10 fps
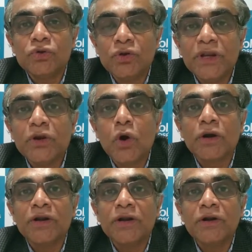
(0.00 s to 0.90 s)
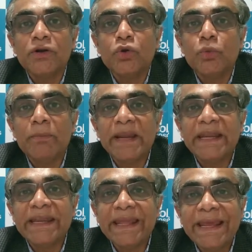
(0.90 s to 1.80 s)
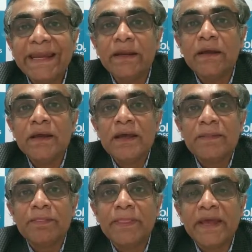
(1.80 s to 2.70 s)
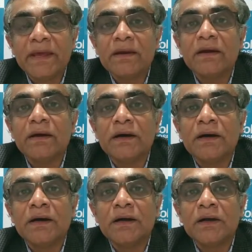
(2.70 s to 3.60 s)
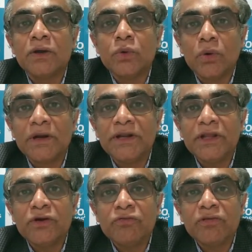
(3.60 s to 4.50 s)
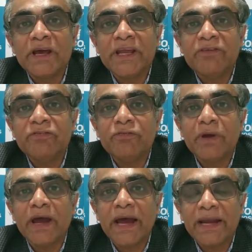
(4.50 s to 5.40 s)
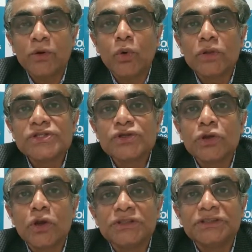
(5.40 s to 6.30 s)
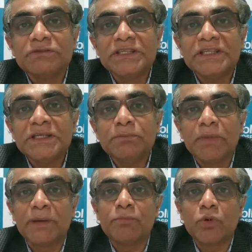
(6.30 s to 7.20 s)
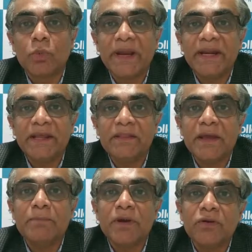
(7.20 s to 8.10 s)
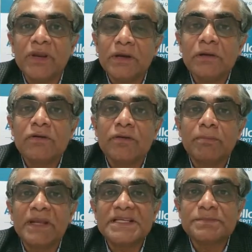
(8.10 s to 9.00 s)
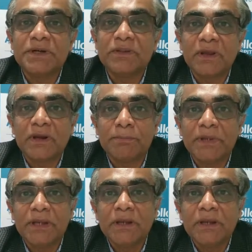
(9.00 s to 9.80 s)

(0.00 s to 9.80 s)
in order to maintain their quality of life and also longevity by providing them renal replacement therapy.